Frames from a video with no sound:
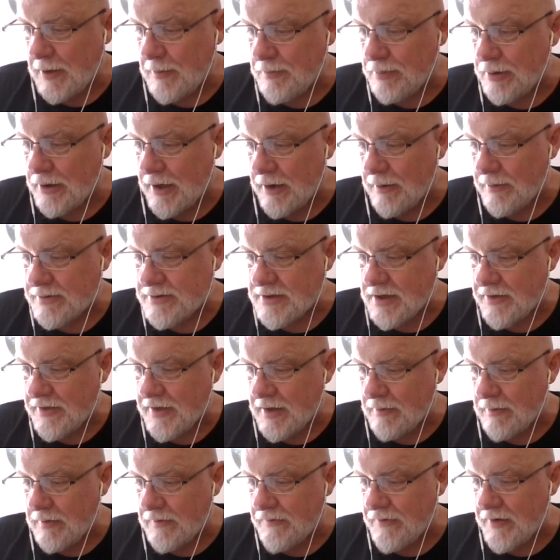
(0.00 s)
plot, which I
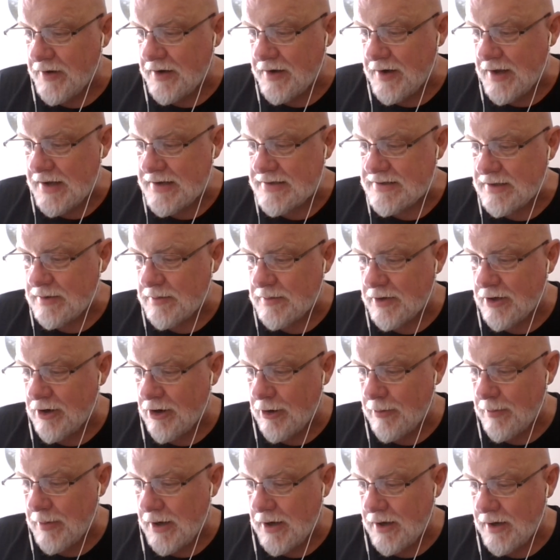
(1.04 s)
thought would fit nicely with
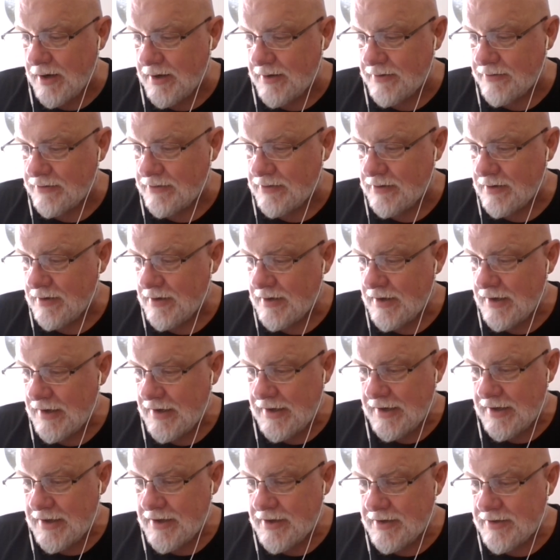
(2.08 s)
Garb August,
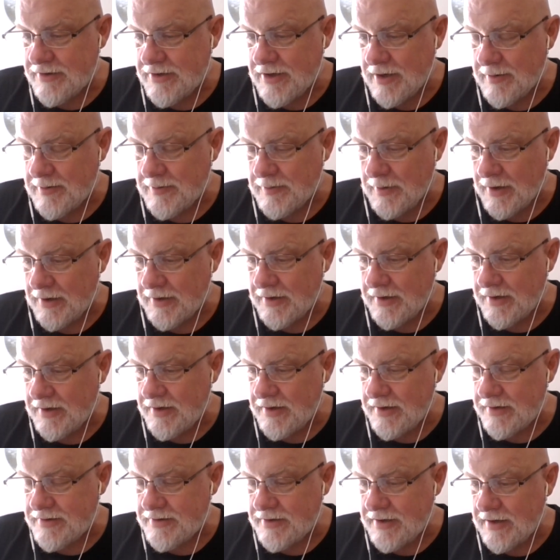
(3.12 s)
James Bond in
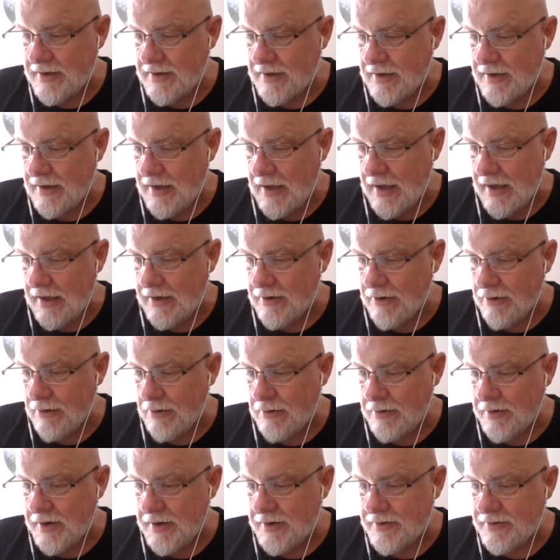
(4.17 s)
Disney, at
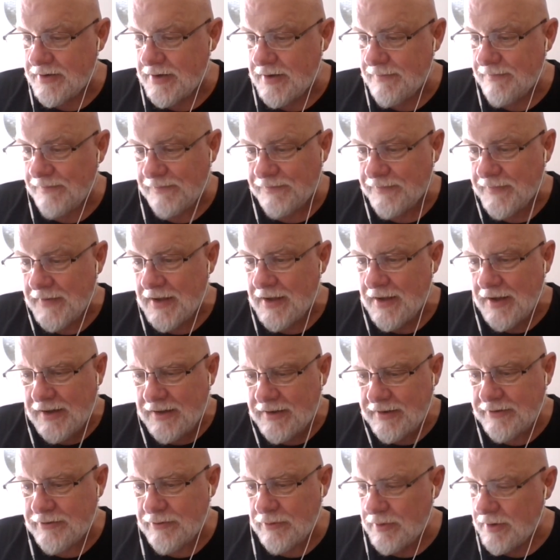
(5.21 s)
Euro Disney.
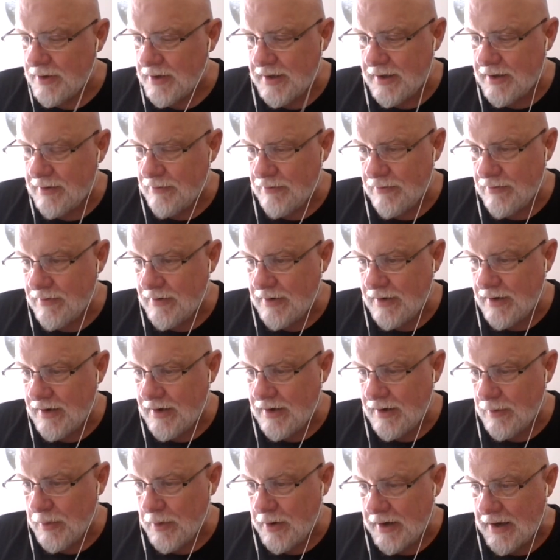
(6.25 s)
Doesn't really
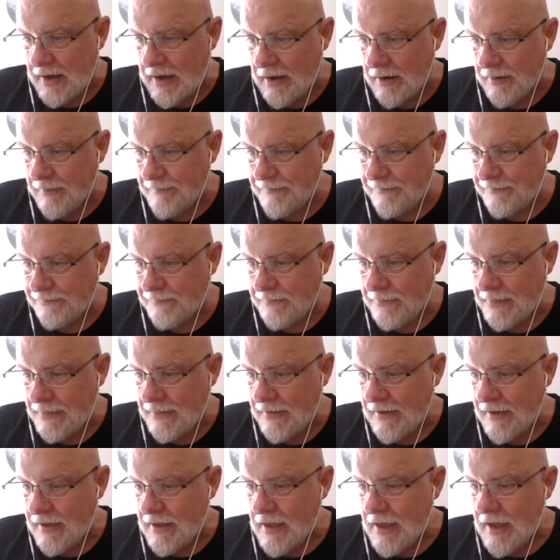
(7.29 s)
work out.
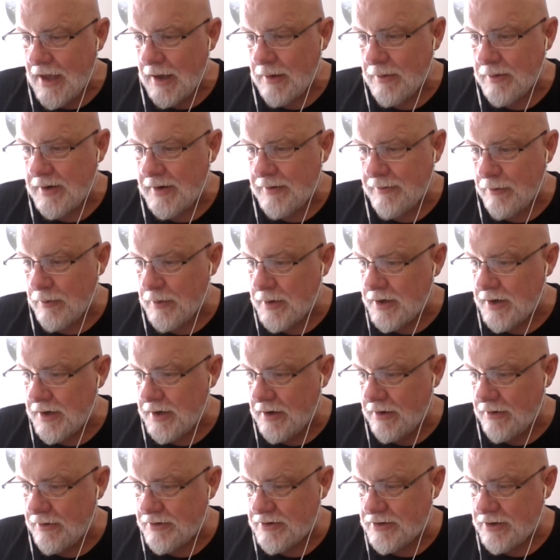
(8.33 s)
I will never read
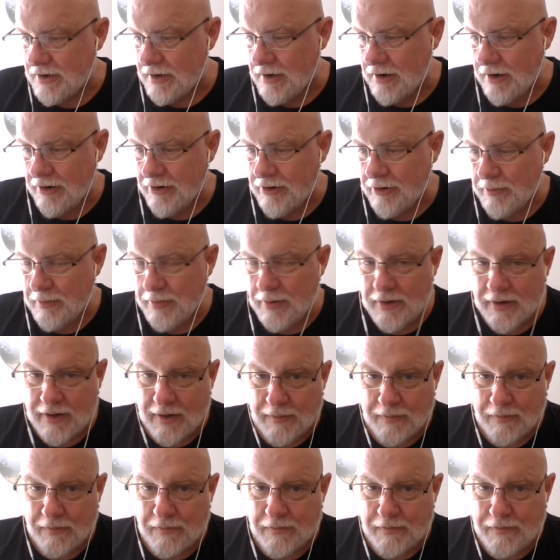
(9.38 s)
another John Gardner book.
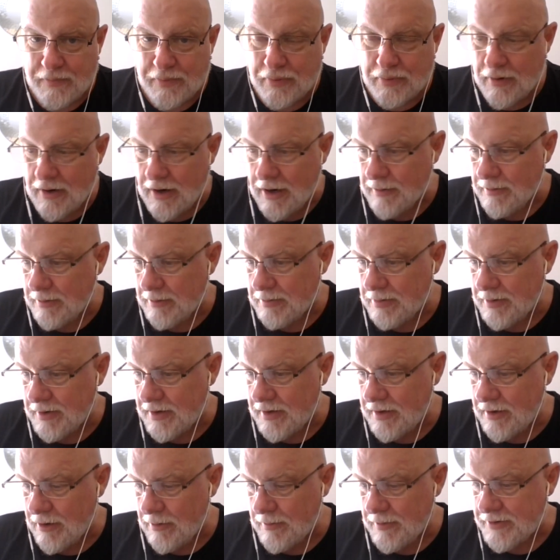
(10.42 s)
I'm
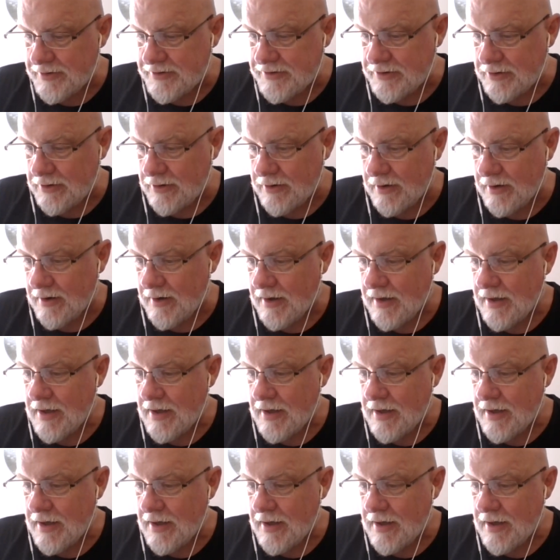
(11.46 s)
probably almost certain.